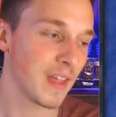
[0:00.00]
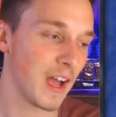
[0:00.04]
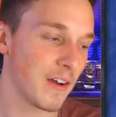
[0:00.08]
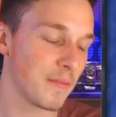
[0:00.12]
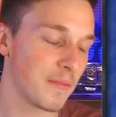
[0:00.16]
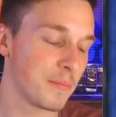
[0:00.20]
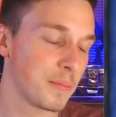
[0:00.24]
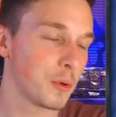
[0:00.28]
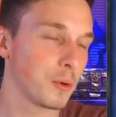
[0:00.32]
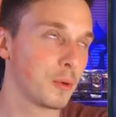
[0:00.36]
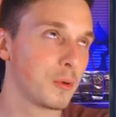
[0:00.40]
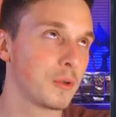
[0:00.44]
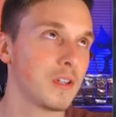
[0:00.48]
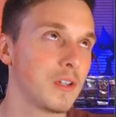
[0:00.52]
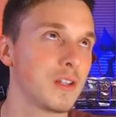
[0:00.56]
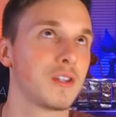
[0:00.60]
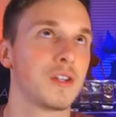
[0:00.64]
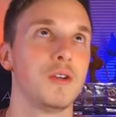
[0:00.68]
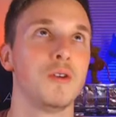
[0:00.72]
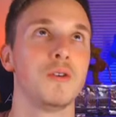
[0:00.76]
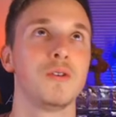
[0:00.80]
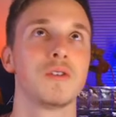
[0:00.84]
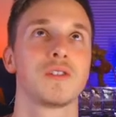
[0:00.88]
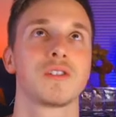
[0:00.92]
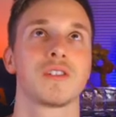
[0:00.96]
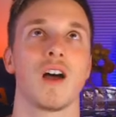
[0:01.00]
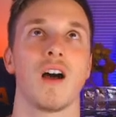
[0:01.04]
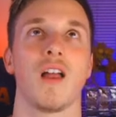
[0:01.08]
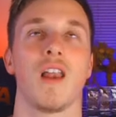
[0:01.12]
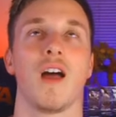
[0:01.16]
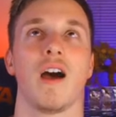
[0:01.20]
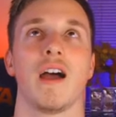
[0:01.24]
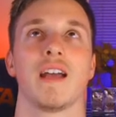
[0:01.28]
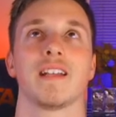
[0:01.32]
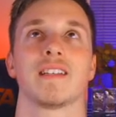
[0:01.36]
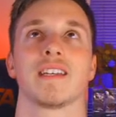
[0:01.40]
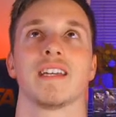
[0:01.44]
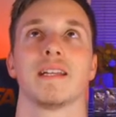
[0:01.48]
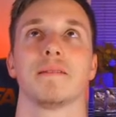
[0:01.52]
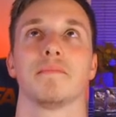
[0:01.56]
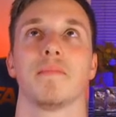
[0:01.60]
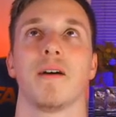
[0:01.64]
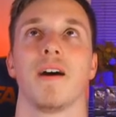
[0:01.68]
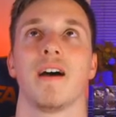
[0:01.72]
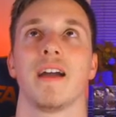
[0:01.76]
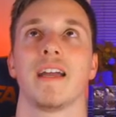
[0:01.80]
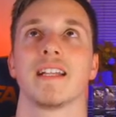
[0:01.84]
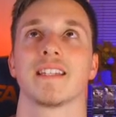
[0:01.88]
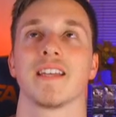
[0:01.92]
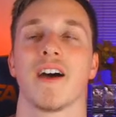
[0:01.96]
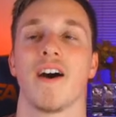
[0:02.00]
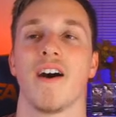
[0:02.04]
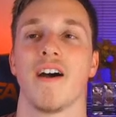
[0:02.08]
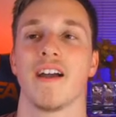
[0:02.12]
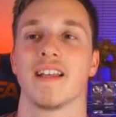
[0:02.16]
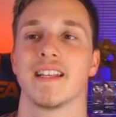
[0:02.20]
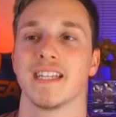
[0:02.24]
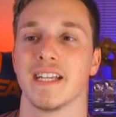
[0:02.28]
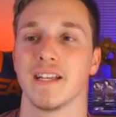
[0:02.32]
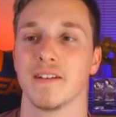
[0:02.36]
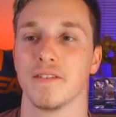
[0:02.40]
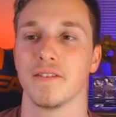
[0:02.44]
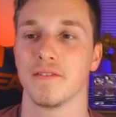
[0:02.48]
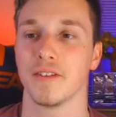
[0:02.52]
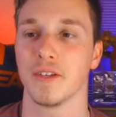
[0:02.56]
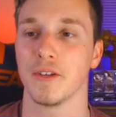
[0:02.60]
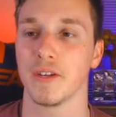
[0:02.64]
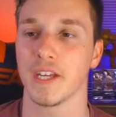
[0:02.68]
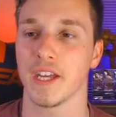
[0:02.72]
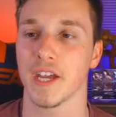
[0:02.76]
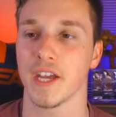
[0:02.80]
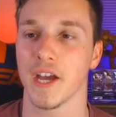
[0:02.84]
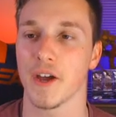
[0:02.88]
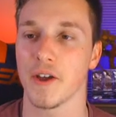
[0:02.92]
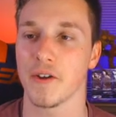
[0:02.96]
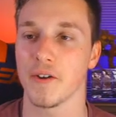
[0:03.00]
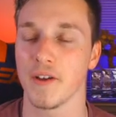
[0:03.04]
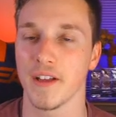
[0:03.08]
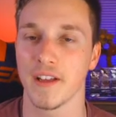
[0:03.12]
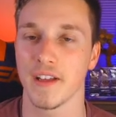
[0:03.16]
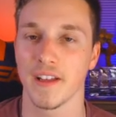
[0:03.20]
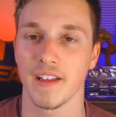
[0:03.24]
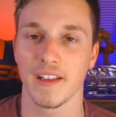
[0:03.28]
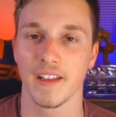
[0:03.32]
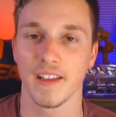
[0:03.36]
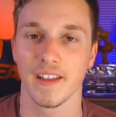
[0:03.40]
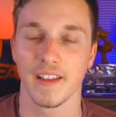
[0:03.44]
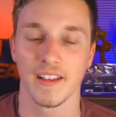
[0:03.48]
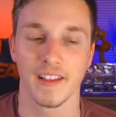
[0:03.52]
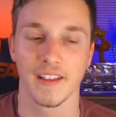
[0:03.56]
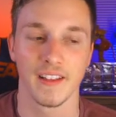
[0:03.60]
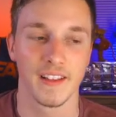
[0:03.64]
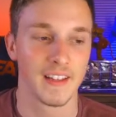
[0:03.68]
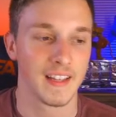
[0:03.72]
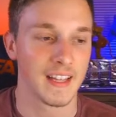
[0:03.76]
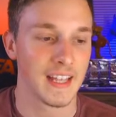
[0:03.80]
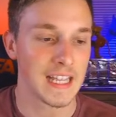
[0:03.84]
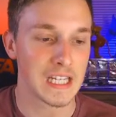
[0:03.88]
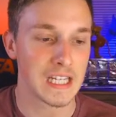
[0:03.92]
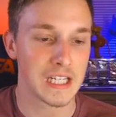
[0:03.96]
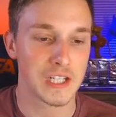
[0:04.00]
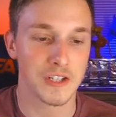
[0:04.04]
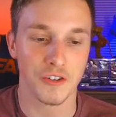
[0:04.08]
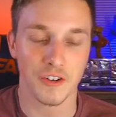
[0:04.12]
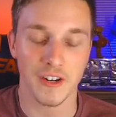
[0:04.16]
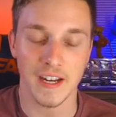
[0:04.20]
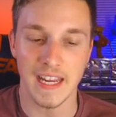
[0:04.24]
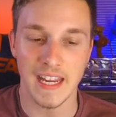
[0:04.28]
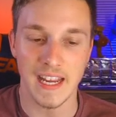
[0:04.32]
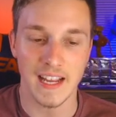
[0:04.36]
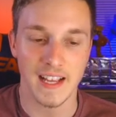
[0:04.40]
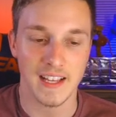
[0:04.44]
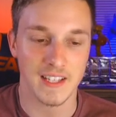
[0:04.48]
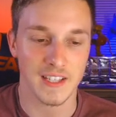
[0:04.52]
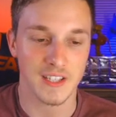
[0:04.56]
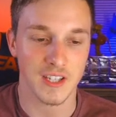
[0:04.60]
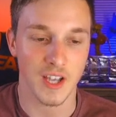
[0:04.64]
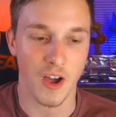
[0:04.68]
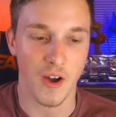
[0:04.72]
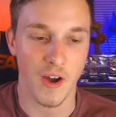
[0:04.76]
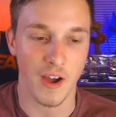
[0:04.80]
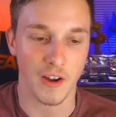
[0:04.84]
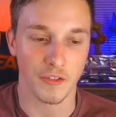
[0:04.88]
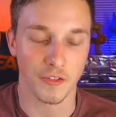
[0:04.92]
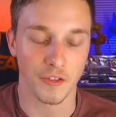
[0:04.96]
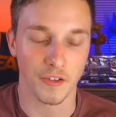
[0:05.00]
I pulled two Starlights in my entirety of Yu-Gi-Oh history, so I'd